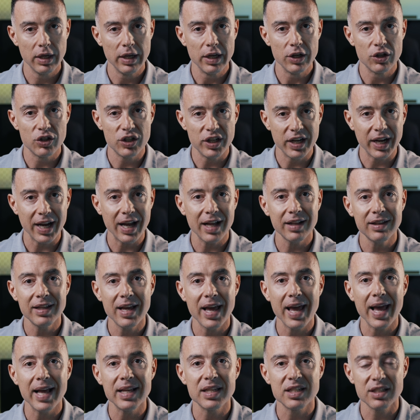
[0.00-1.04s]
She had
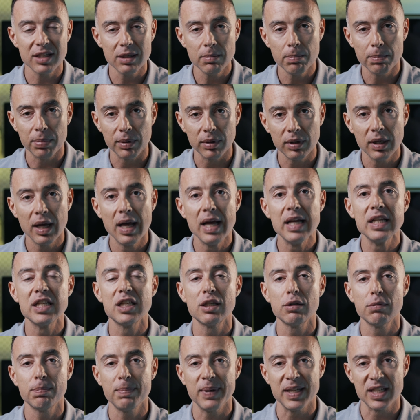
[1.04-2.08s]
a simple,
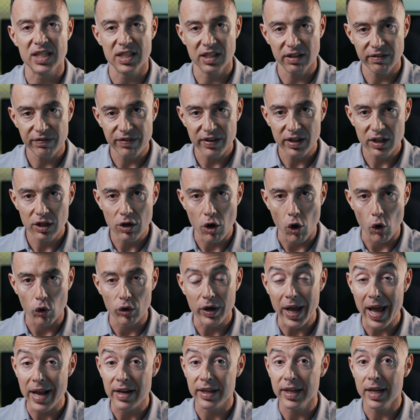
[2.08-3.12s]
specific goal,
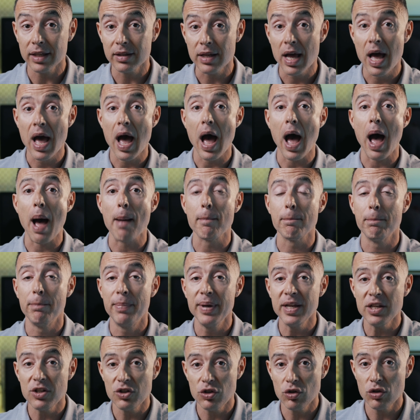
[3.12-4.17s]
and yet
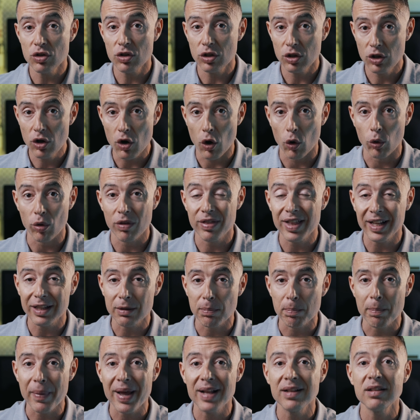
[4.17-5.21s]
ambitious goal that
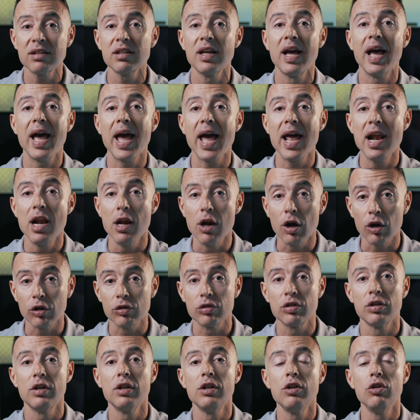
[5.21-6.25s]
meant a
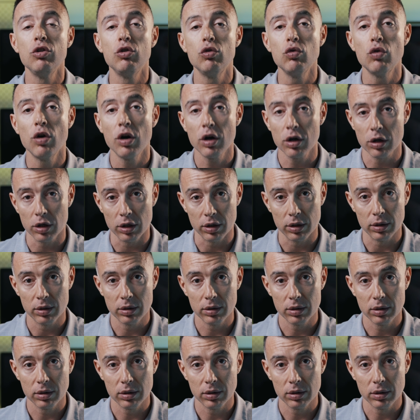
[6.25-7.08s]
lot to her.